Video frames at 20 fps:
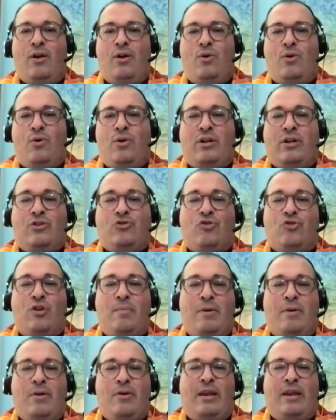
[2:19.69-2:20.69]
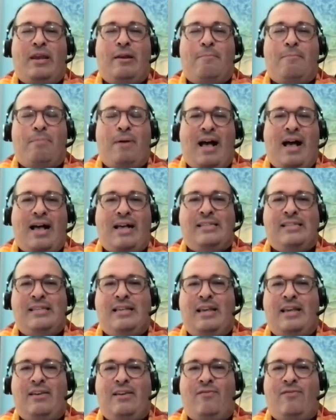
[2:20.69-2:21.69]
who contribute in
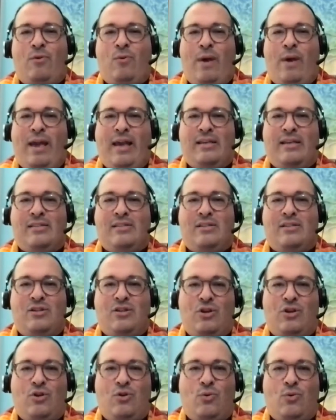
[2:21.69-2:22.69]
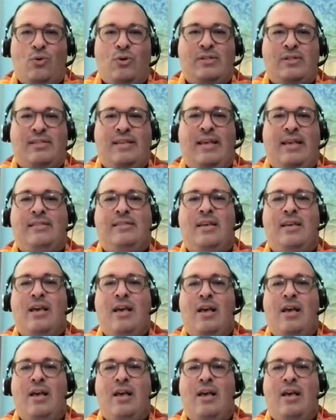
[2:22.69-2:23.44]
positive ways to your sense